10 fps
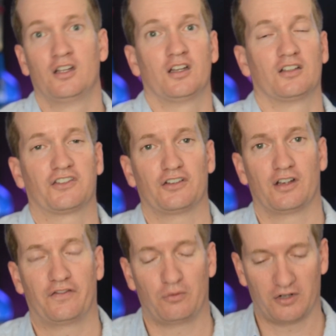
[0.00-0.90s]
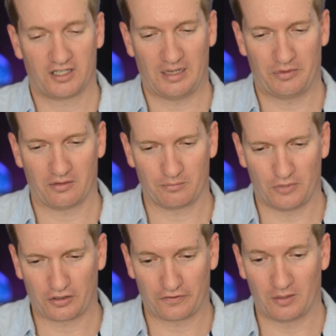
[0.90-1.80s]
And so if you want to keep your
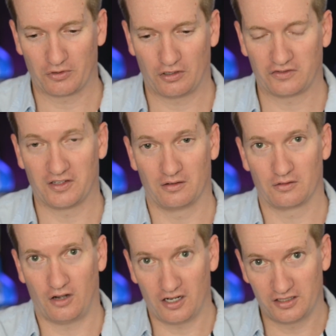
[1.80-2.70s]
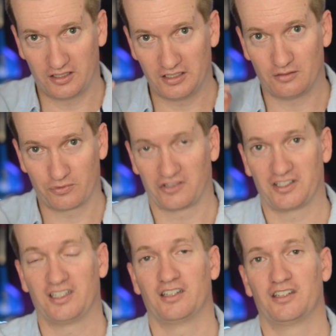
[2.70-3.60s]
microfiber cloths in ideal
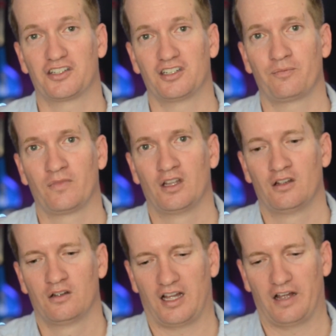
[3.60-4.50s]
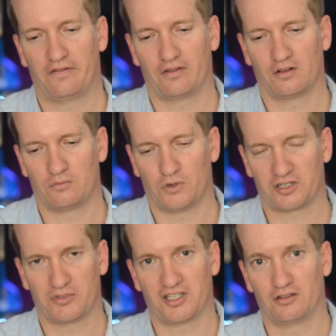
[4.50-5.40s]
pristine condition, have
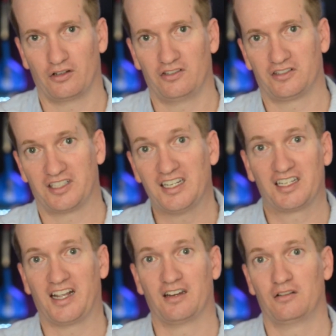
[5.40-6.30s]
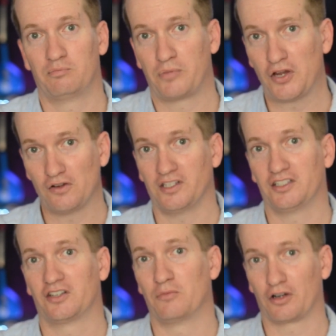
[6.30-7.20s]
washing machine loads dedicated purely
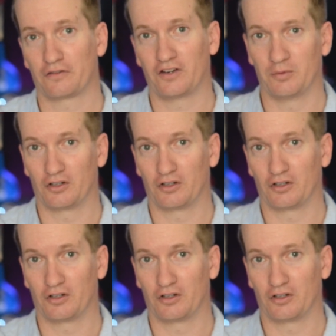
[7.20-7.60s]
to microfiber